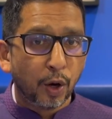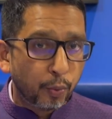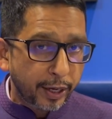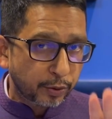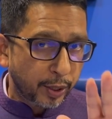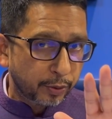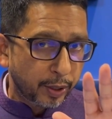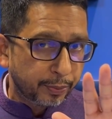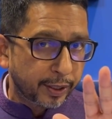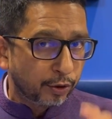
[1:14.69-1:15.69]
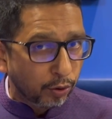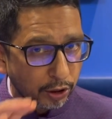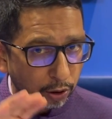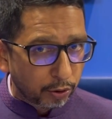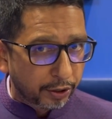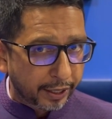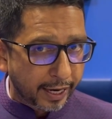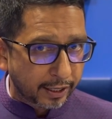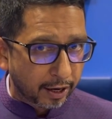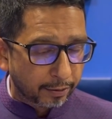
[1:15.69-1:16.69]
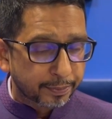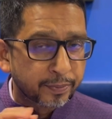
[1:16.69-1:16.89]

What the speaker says: Wait. Don't download right now.